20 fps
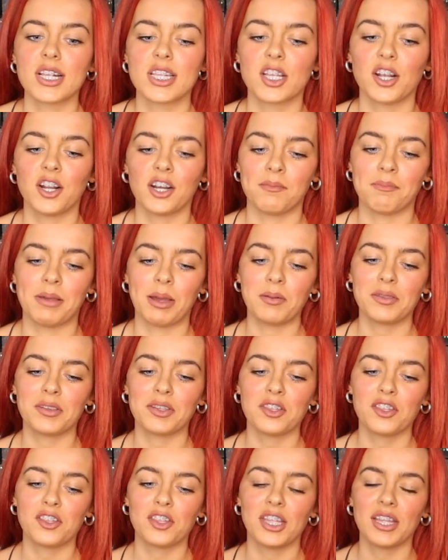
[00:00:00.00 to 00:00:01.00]
a certain amount
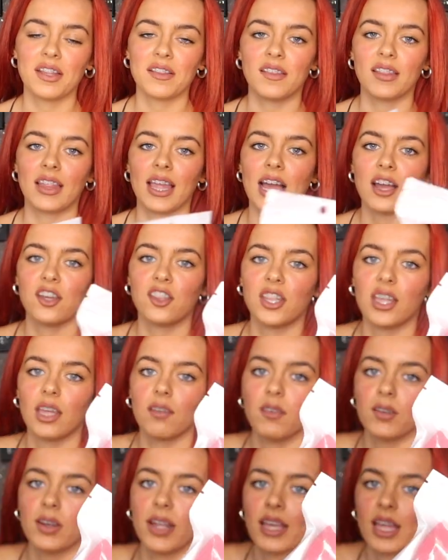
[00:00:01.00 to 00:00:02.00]
on Shein, so they actually
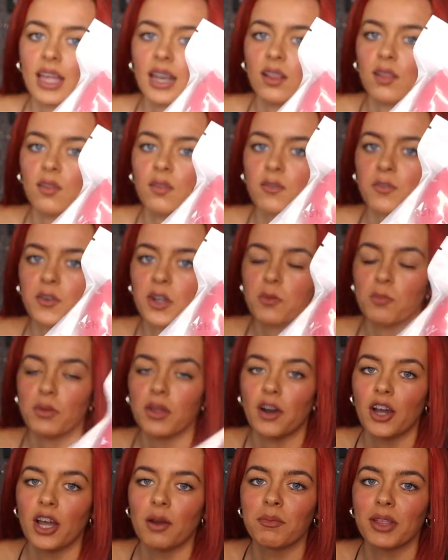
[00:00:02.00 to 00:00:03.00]
gave you like a little
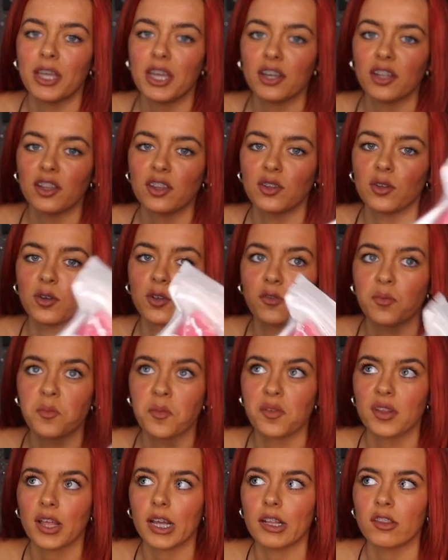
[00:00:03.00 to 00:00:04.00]
freebie item that you can choose from. It
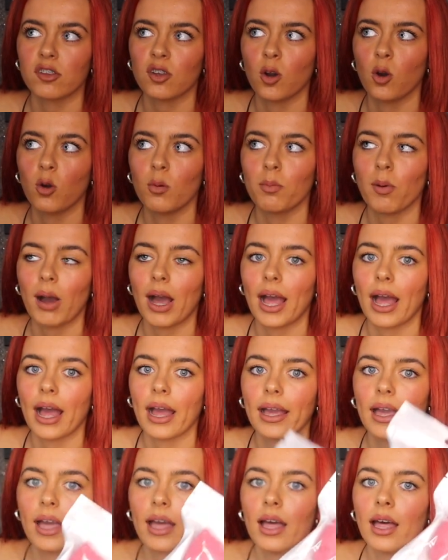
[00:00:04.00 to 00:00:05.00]
was like a tote
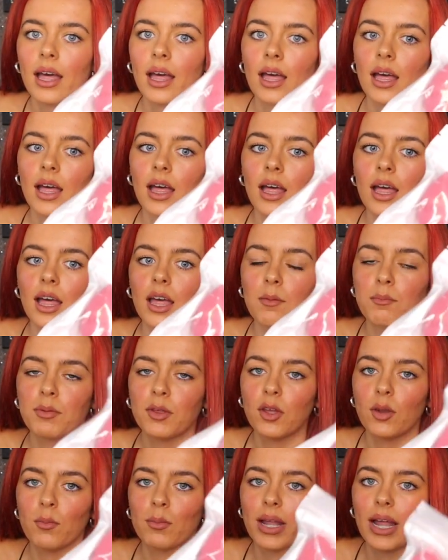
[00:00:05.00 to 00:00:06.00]
bag, a
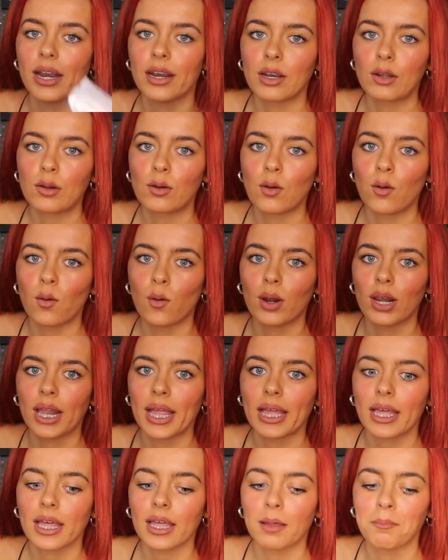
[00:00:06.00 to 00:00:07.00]
beauty blender, or
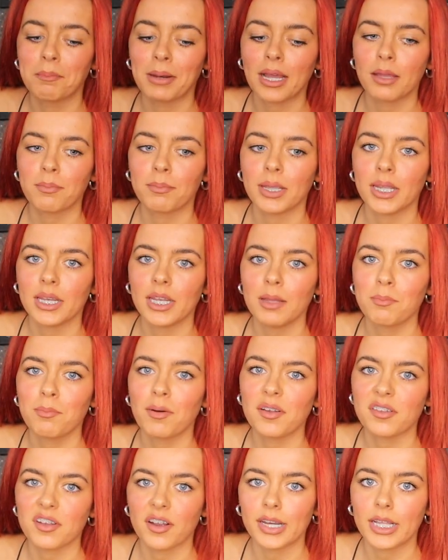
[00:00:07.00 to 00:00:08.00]
like a black beanie. But
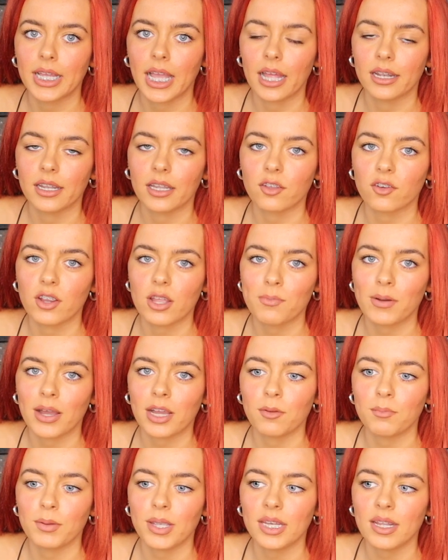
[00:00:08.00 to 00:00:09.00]
I was already getting a
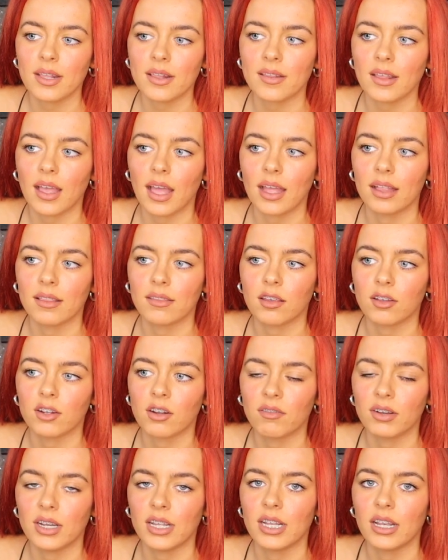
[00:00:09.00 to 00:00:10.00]
3-pack of beanies, and I
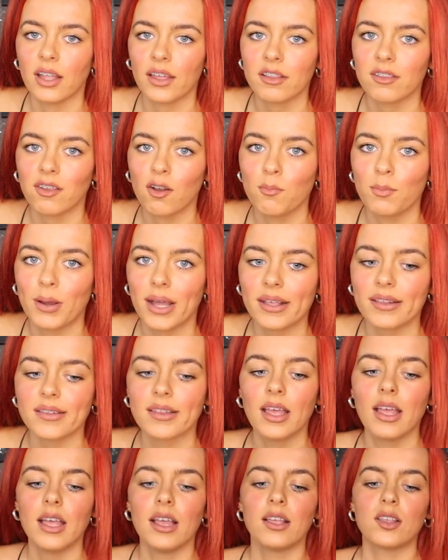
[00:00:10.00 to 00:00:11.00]
don't really like tote
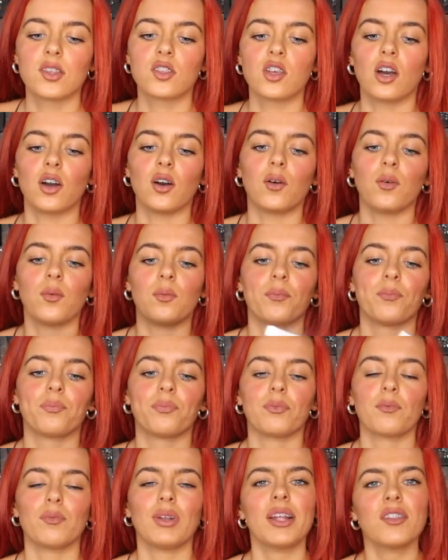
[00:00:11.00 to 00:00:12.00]
bags. So,
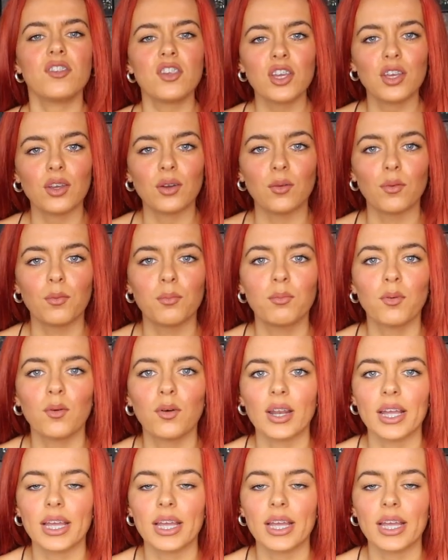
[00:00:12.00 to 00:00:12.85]
well, I do, but